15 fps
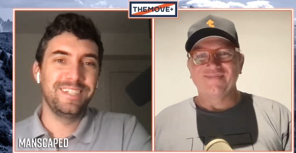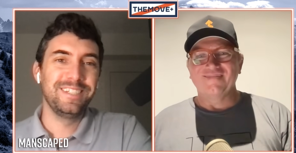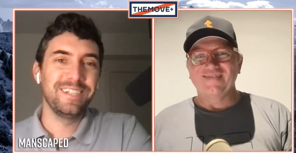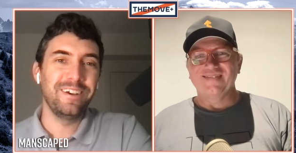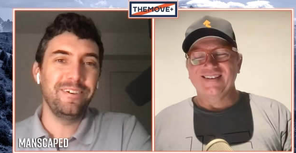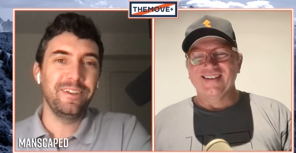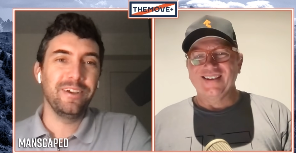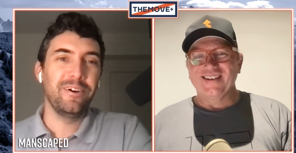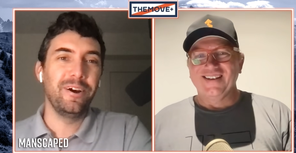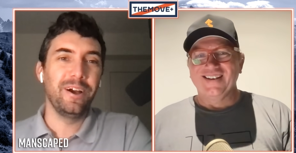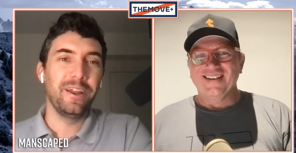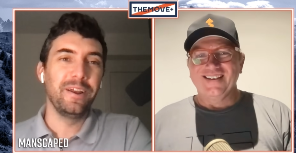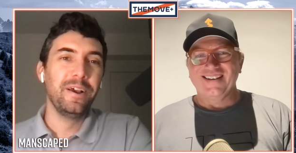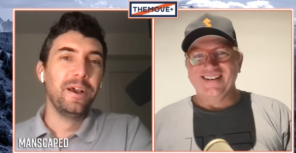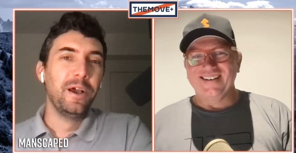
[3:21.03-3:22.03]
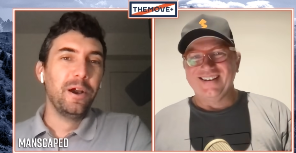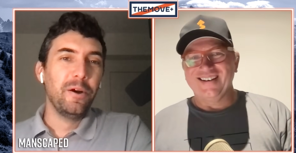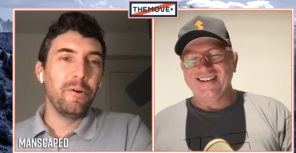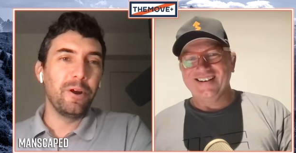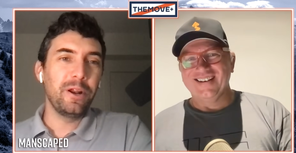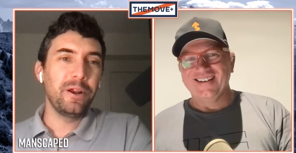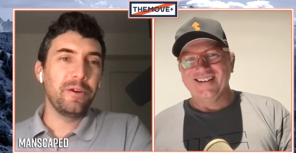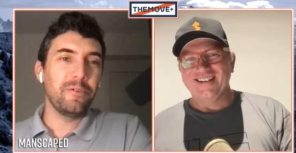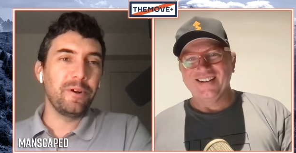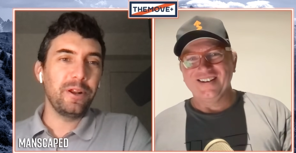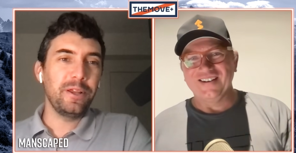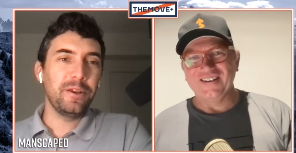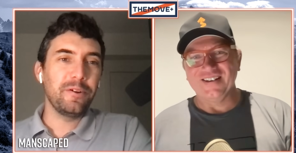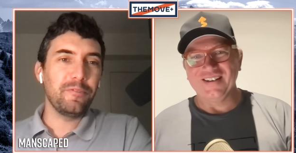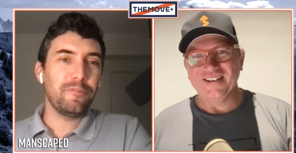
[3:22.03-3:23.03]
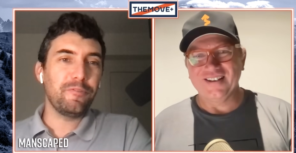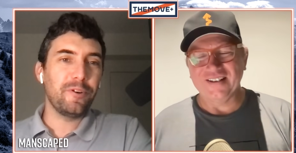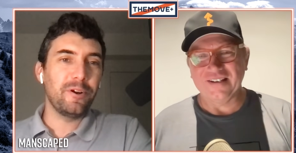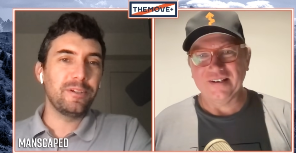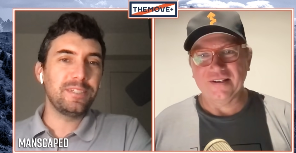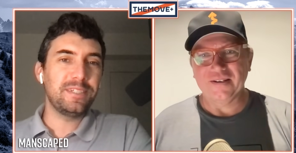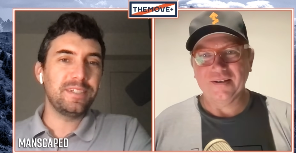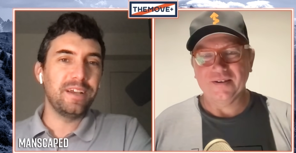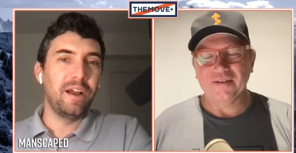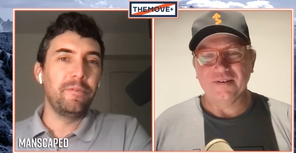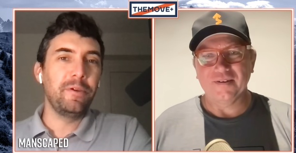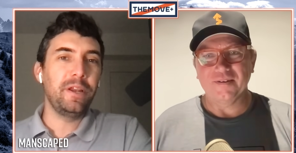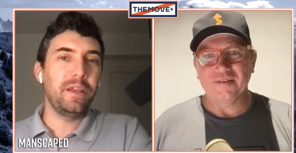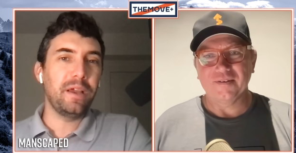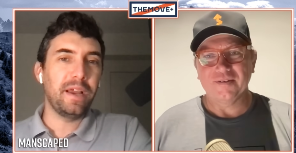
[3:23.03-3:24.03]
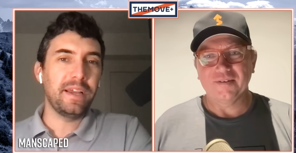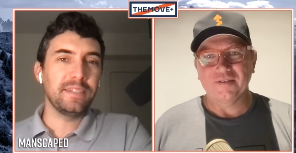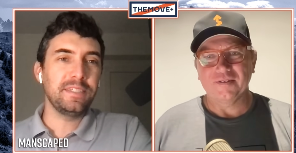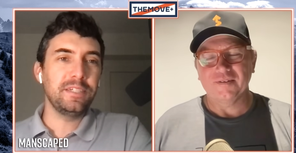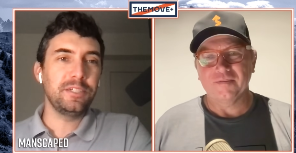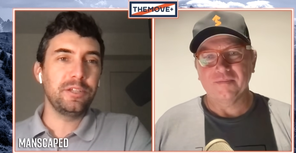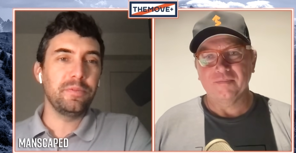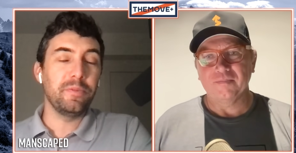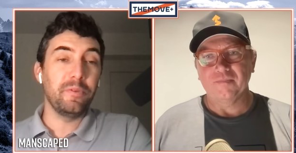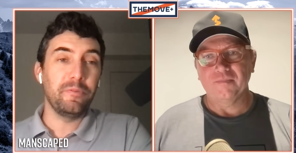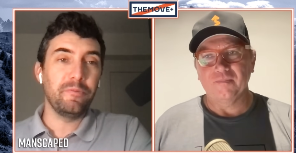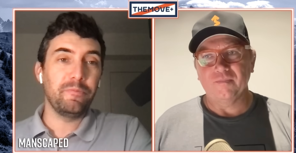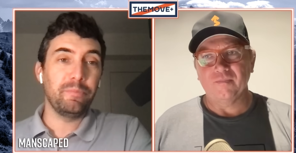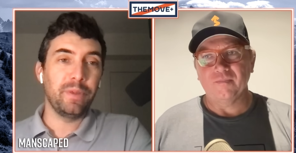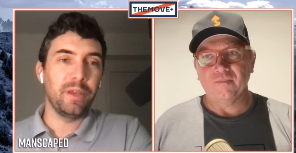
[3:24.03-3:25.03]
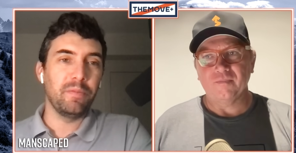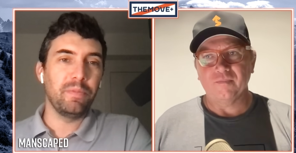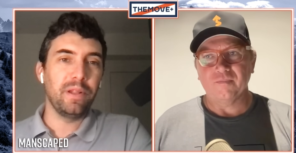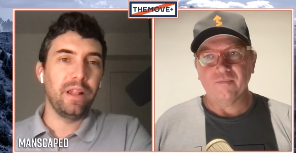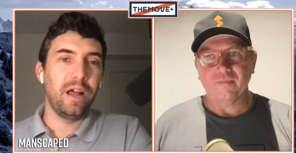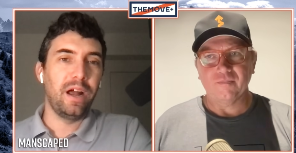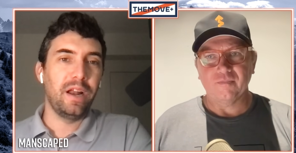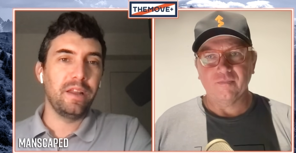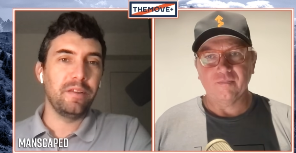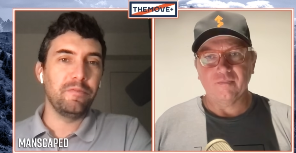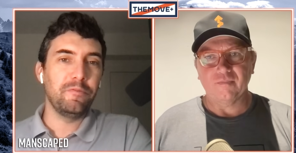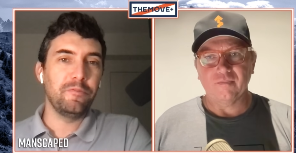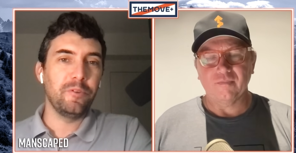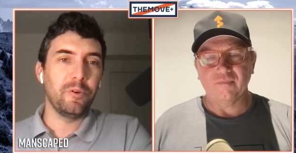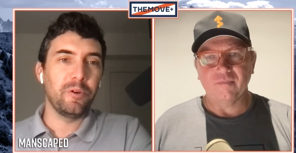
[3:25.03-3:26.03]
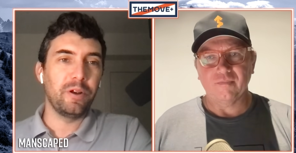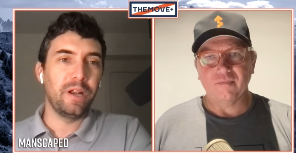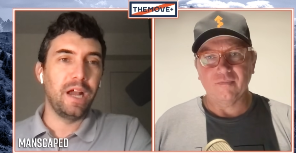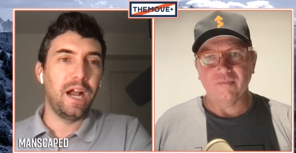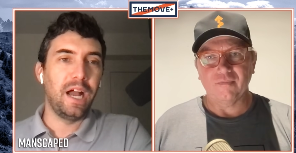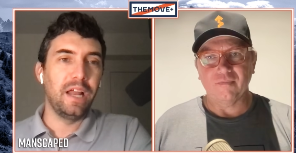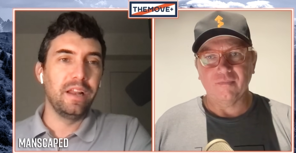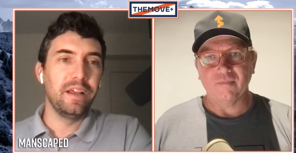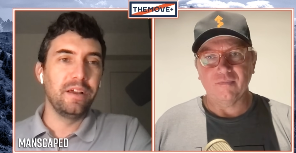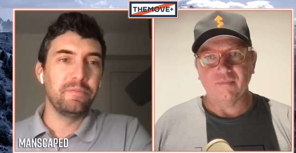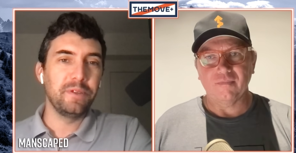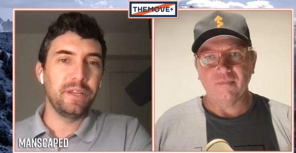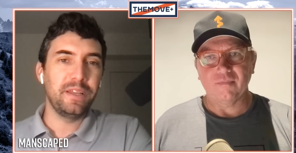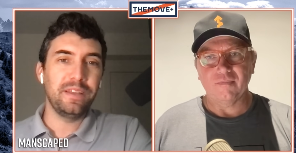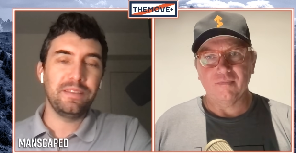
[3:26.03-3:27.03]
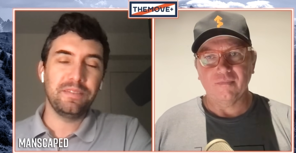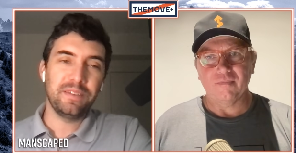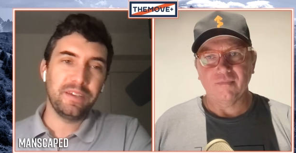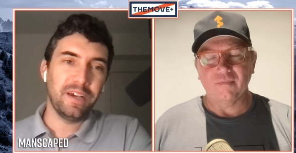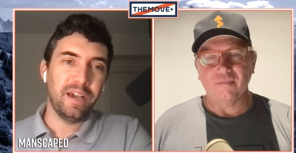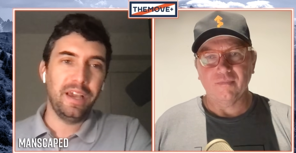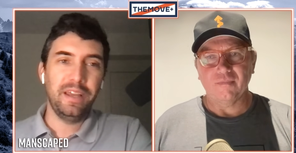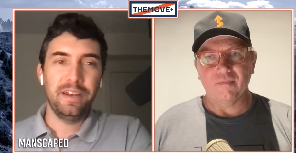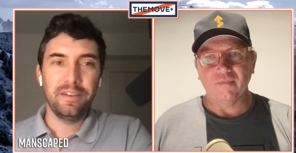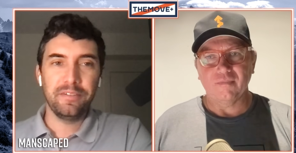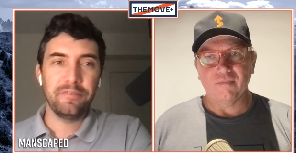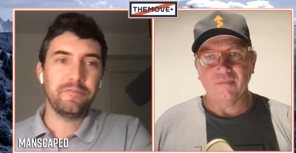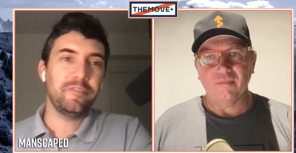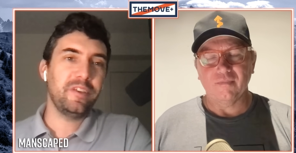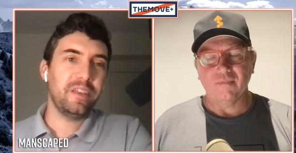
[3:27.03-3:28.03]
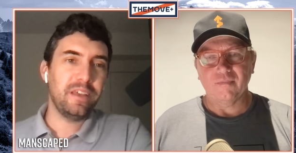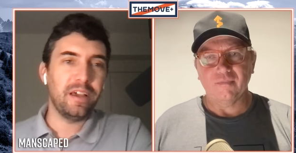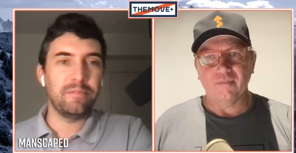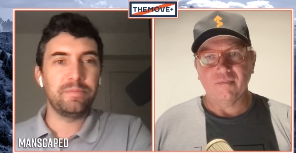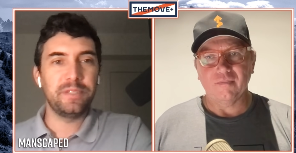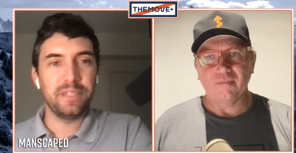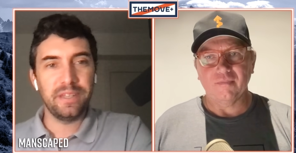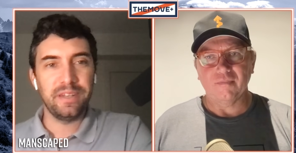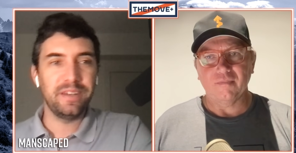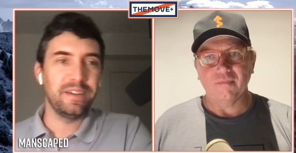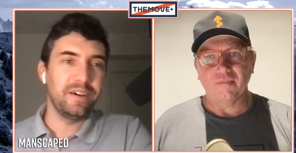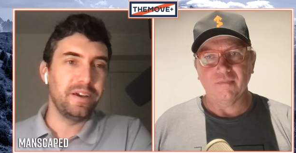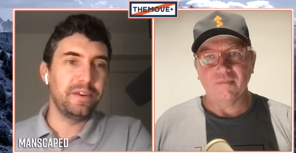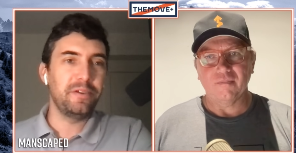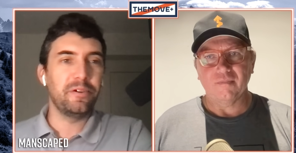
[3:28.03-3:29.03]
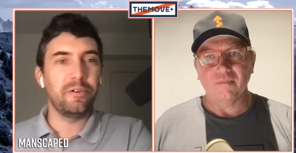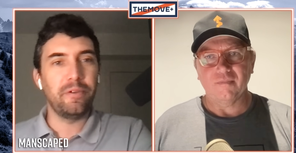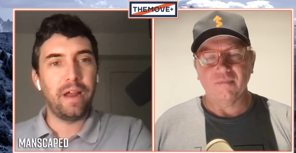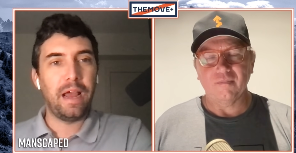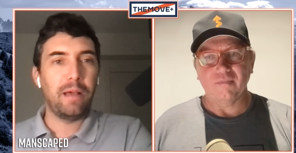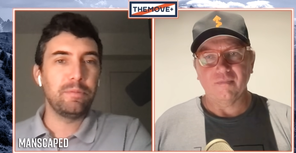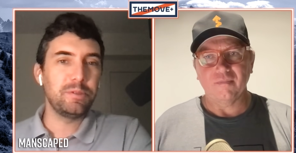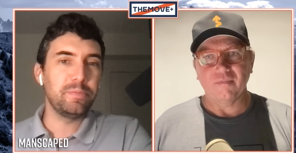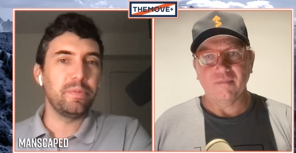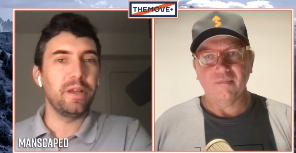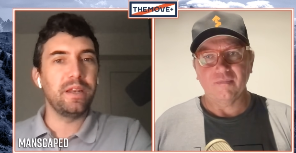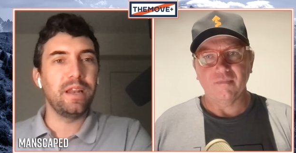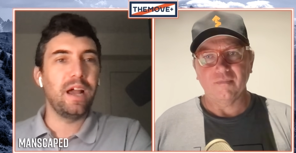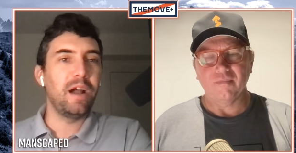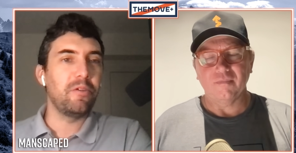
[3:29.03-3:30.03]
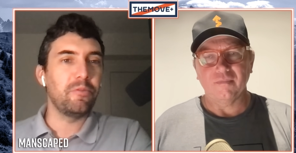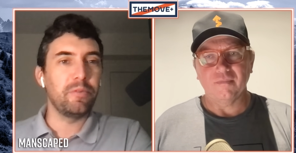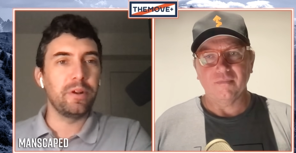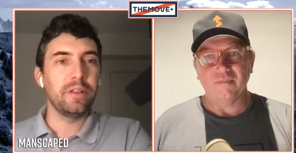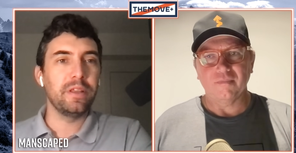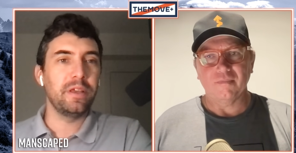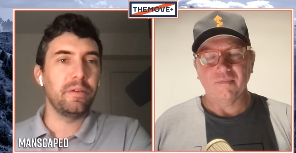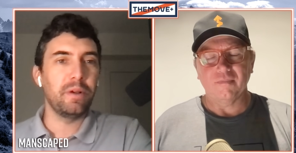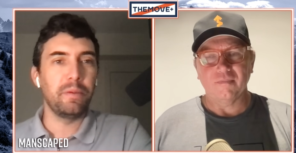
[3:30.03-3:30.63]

Speaker 1: so Johan, what are what are your first? I mean, he, I guess he should be applauded for not. I mean, he kind of kept it under wraps, but not really. I